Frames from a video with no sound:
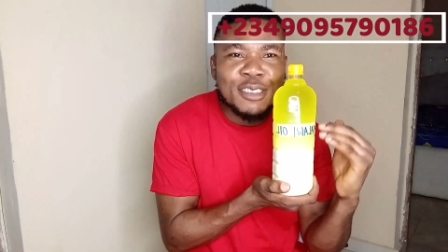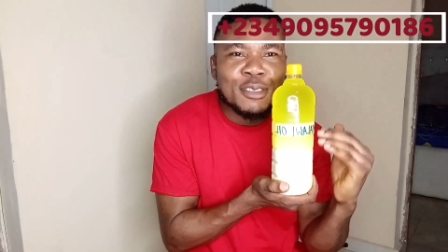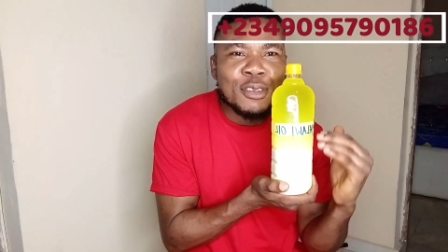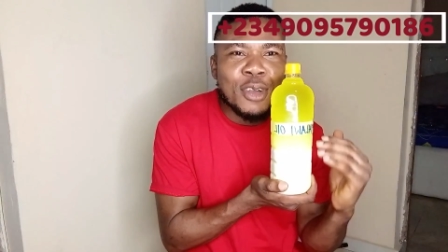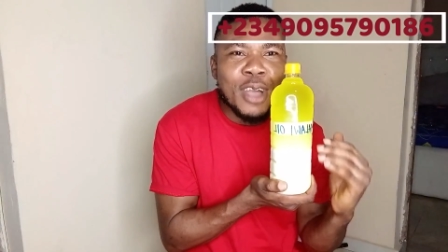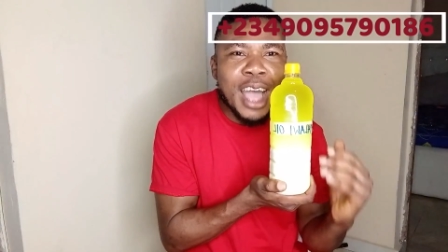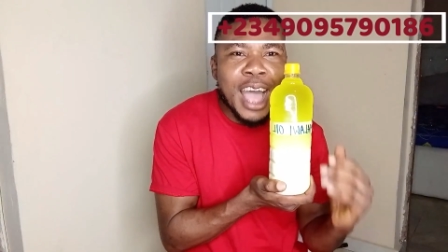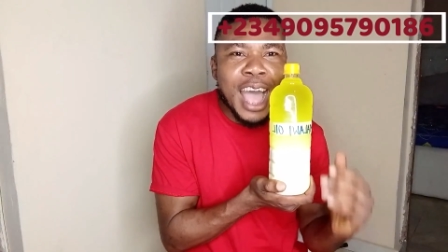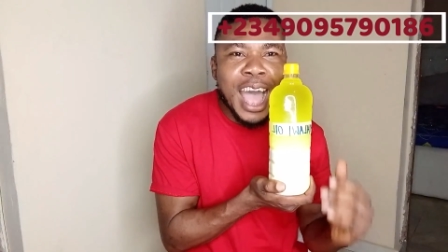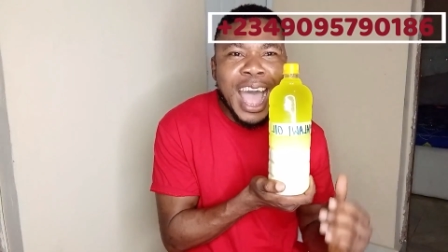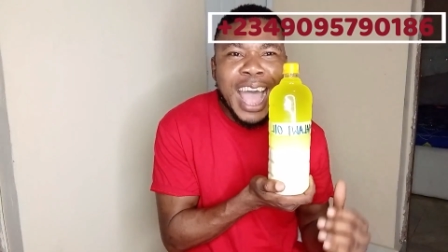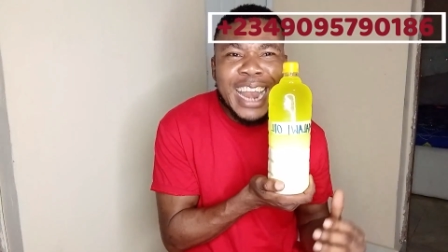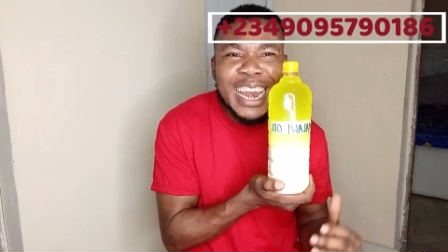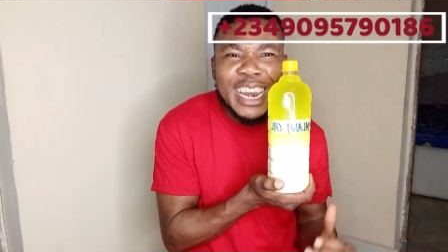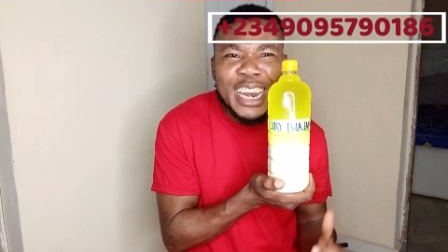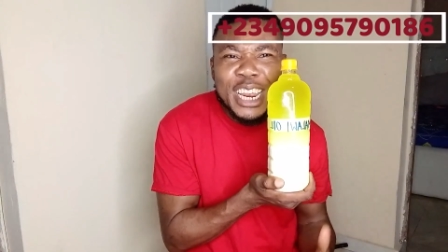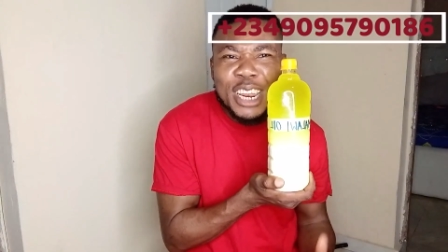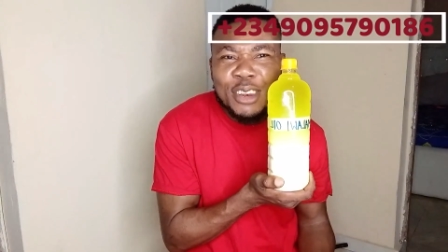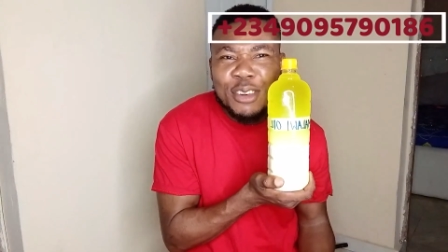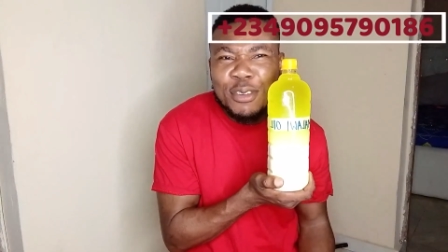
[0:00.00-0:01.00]
So how
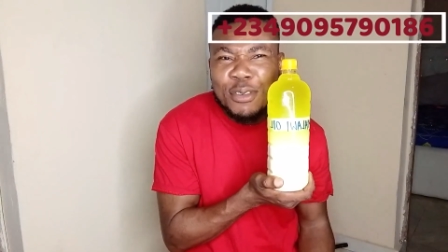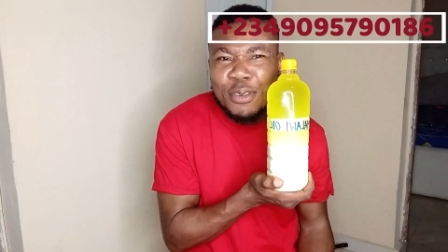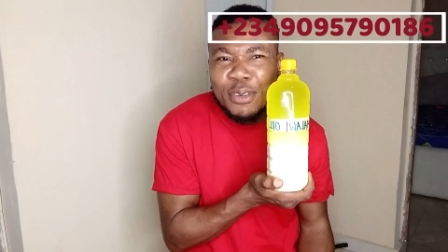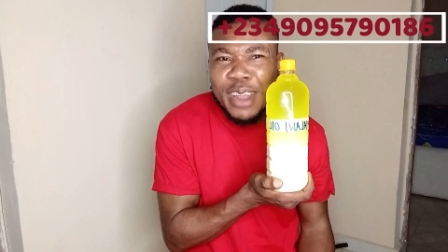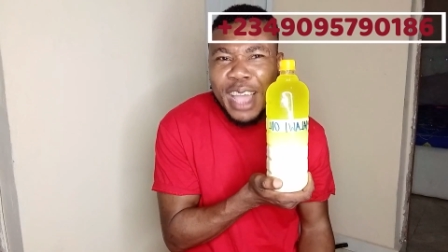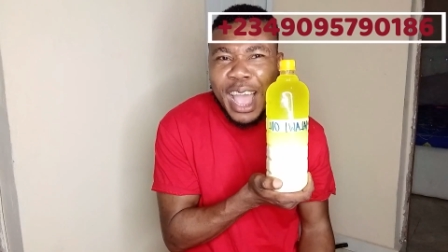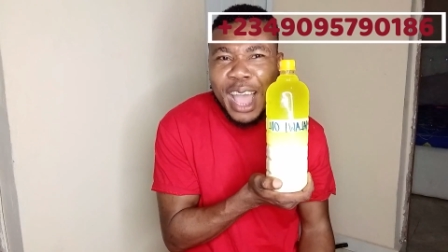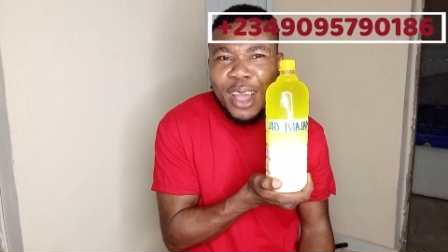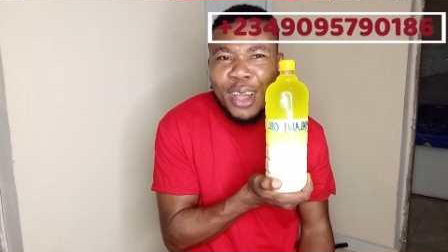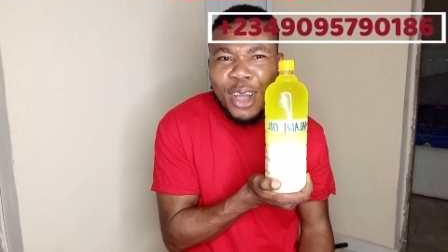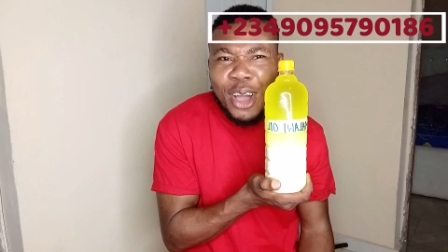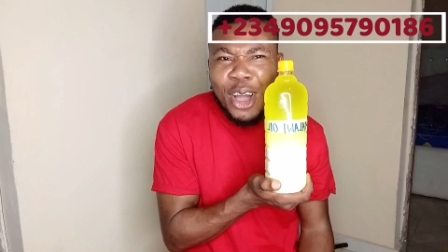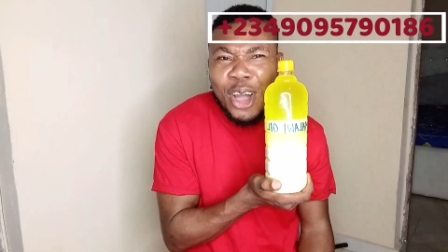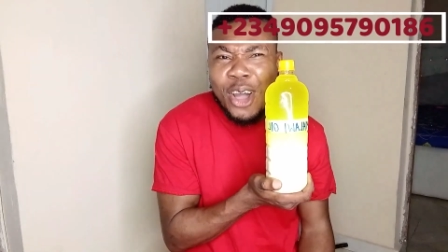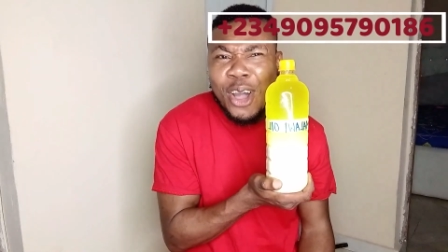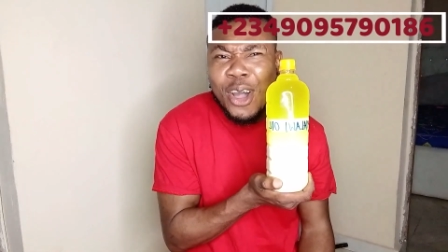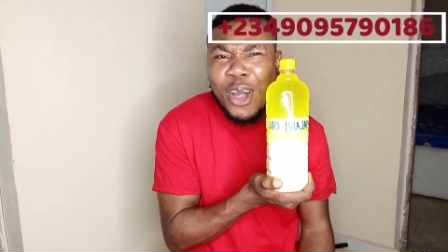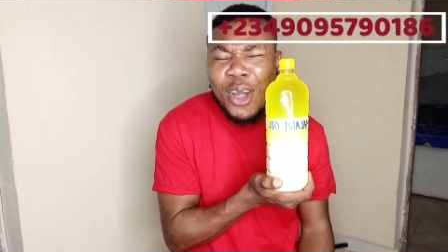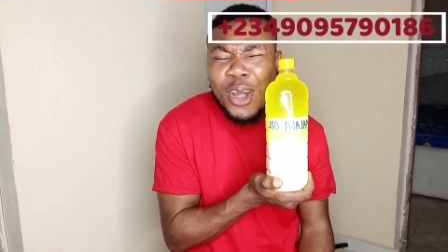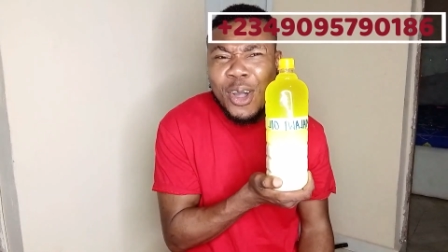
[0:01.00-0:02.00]
did you do that?
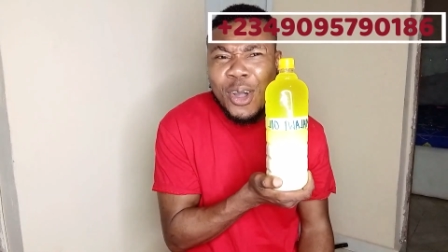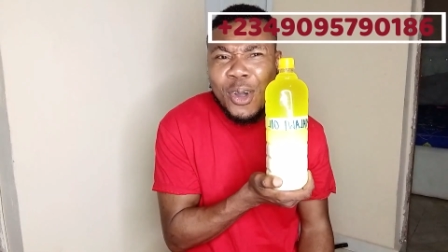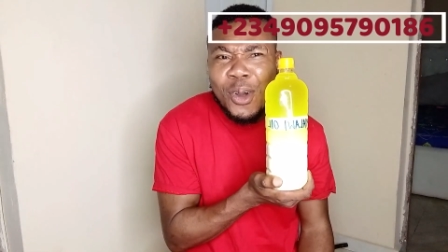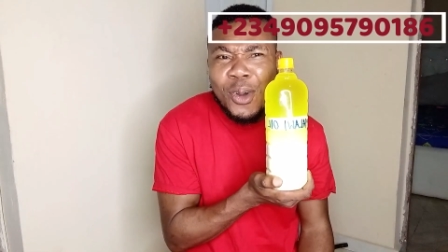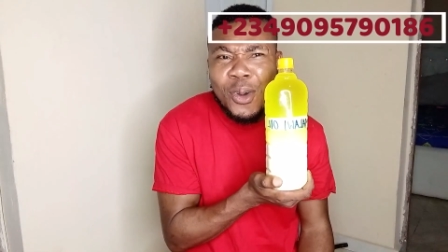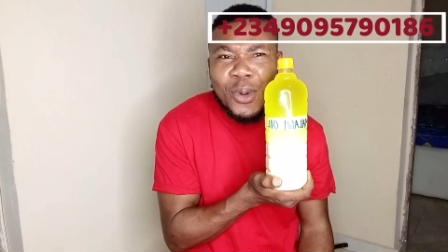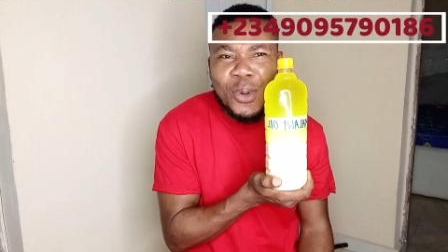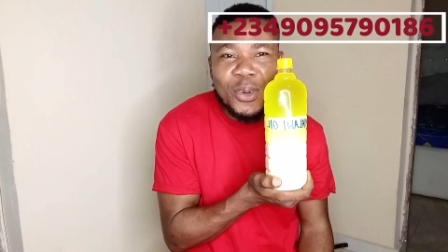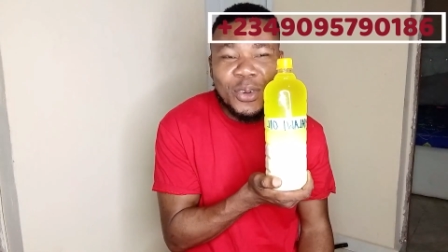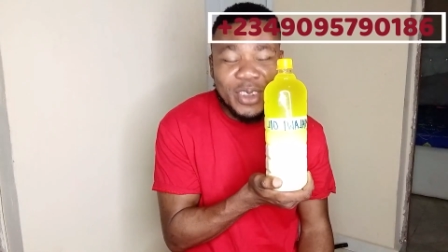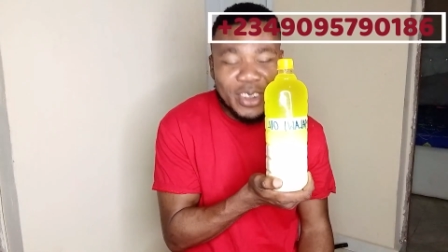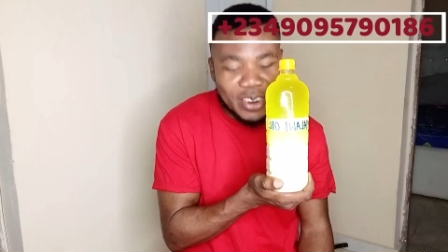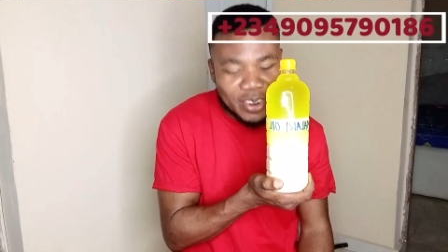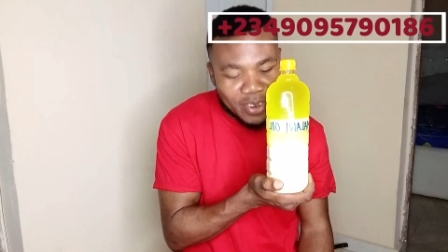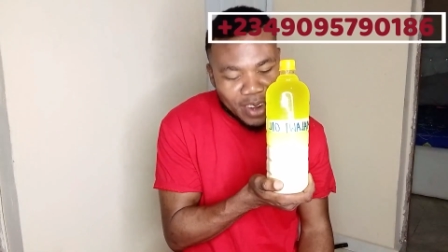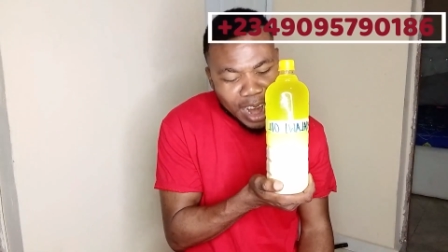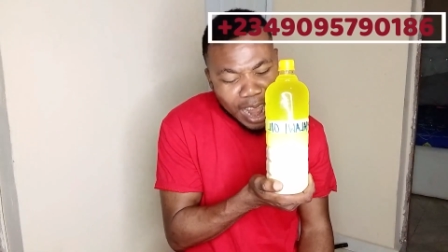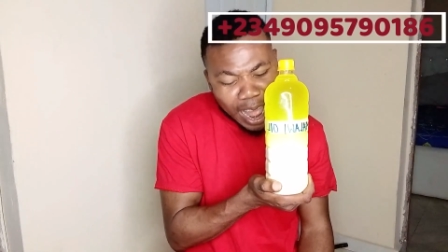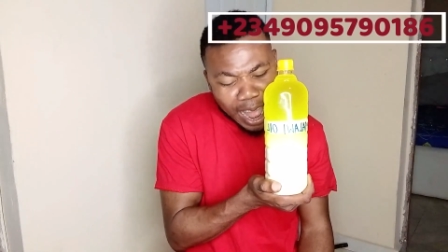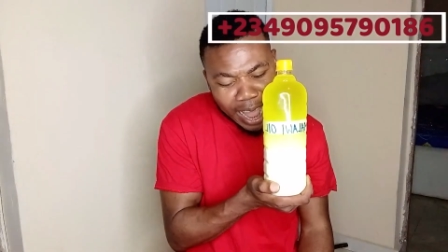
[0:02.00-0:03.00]
Oh,
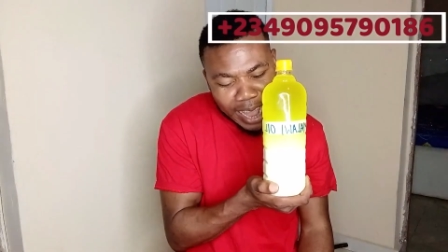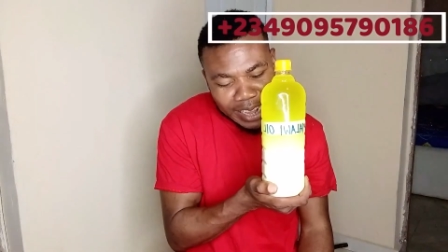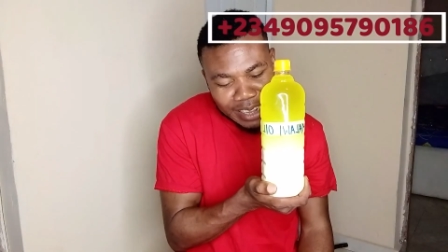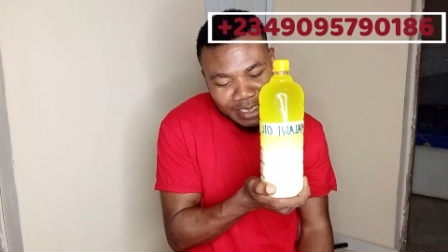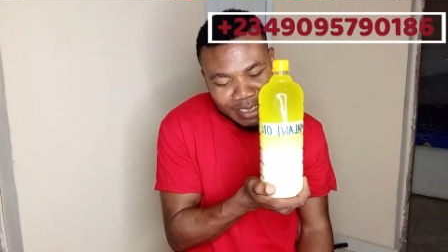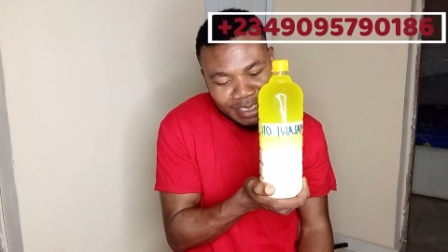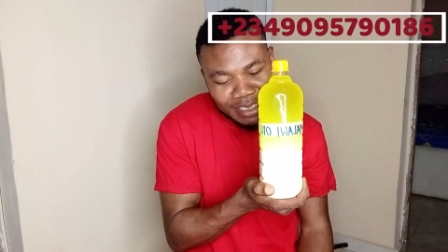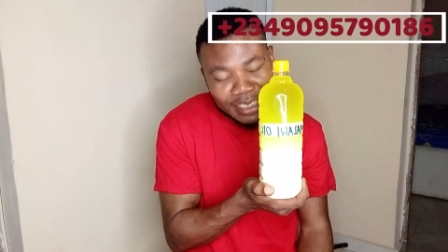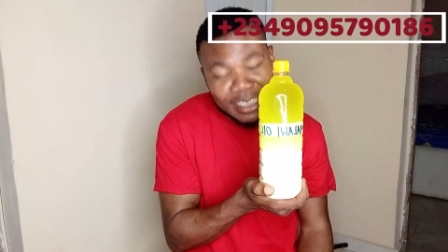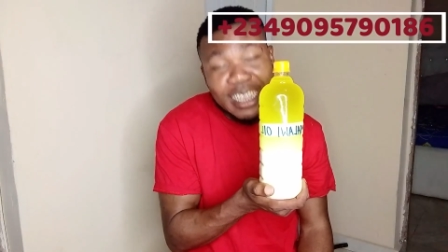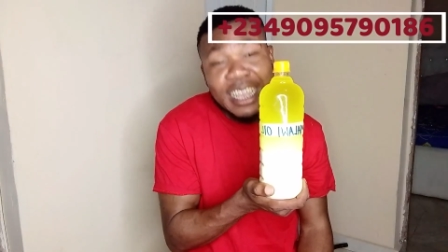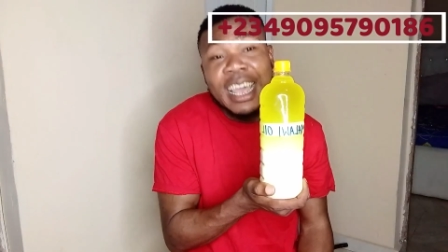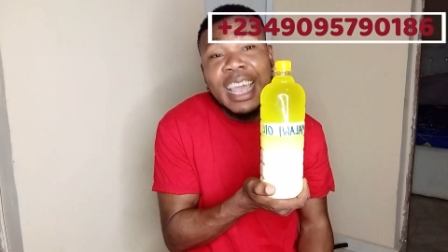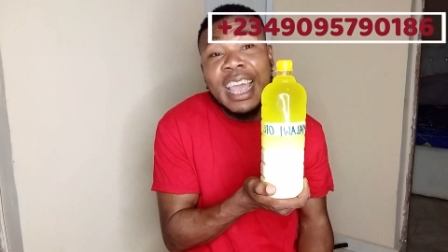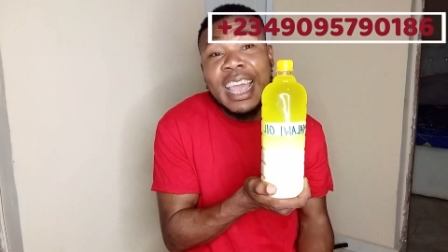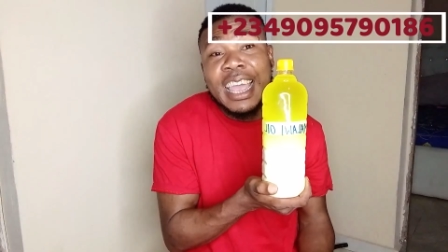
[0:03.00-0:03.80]
Christ.